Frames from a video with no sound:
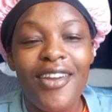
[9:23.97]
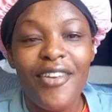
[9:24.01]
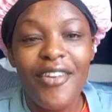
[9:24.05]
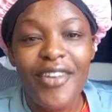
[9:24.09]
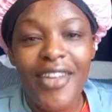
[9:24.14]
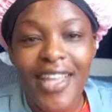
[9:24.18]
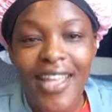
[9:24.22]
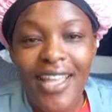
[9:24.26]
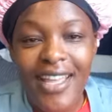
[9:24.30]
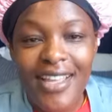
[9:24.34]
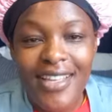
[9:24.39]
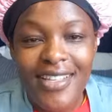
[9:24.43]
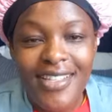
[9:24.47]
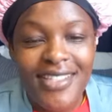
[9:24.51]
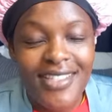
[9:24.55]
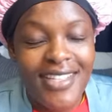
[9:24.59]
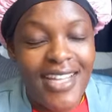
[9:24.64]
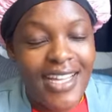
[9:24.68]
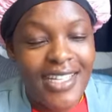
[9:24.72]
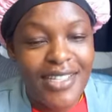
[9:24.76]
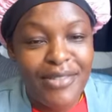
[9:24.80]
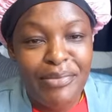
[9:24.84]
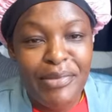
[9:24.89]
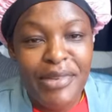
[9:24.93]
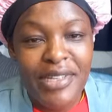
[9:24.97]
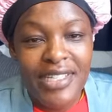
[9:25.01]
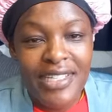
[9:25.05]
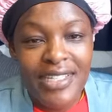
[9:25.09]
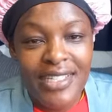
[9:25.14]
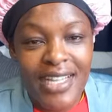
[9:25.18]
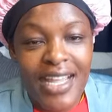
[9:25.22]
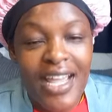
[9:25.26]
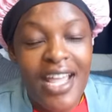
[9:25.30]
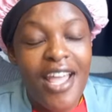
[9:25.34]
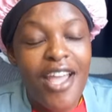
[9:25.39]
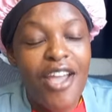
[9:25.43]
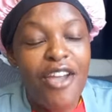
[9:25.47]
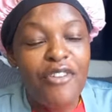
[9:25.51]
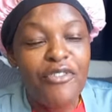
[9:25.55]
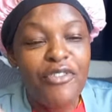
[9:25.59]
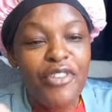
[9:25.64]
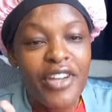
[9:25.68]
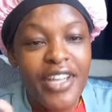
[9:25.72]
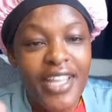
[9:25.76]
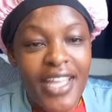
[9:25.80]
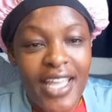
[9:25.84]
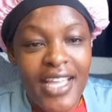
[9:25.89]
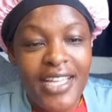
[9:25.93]
Okay, start meditating.
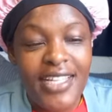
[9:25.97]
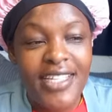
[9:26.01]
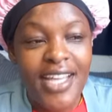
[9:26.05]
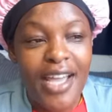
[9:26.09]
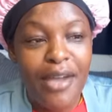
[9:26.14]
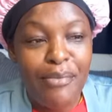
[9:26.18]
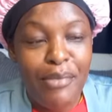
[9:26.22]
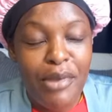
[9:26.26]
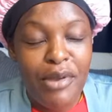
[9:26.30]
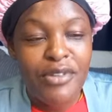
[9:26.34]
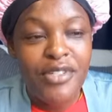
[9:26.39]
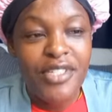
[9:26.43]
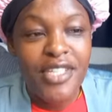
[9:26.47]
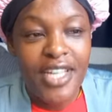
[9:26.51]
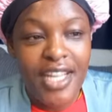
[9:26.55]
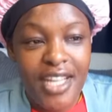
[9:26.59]
Forget about